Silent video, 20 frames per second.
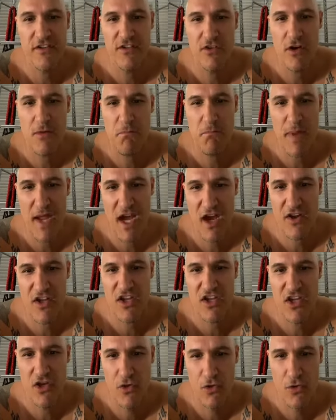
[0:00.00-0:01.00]
It's not
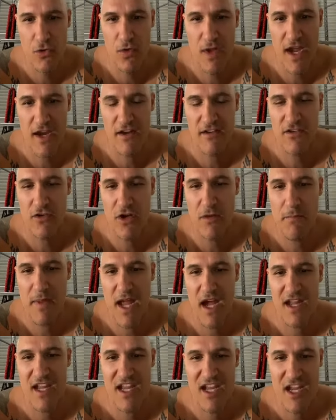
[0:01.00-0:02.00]
about you and it's not
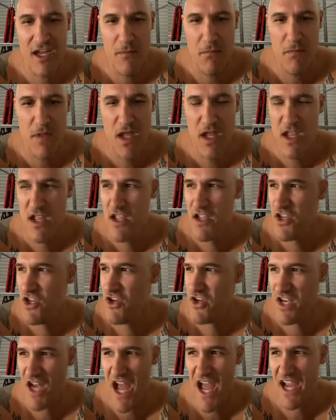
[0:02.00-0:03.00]
about him.
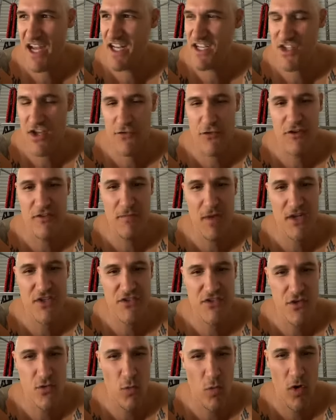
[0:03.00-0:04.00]
You can hate each other as much
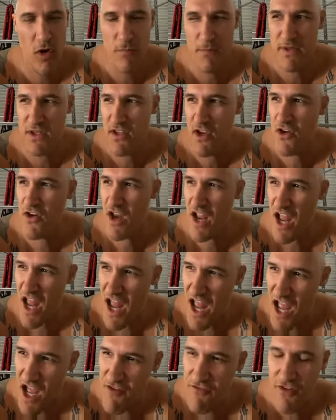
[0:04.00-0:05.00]
as you want, but don't
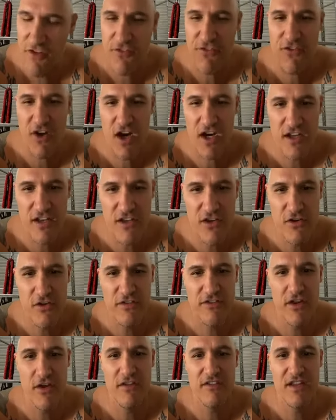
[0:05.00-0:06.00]
ever fucking
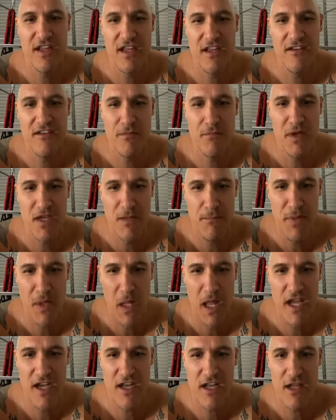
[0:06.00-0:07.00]
use those kids to
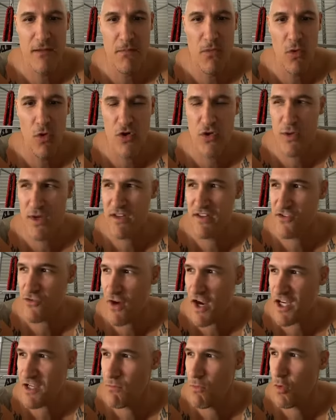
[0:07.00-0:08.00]
manipulate him or to
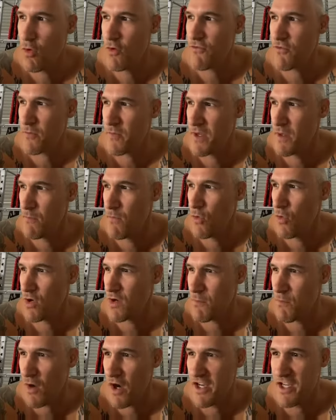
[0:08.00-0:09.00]
extract more from him or
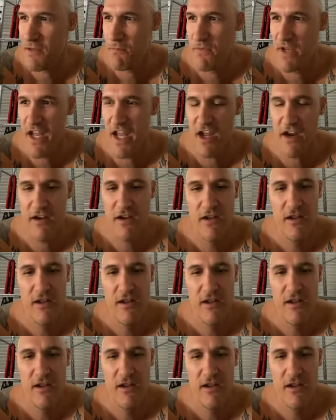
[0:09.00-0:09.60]
to break him down.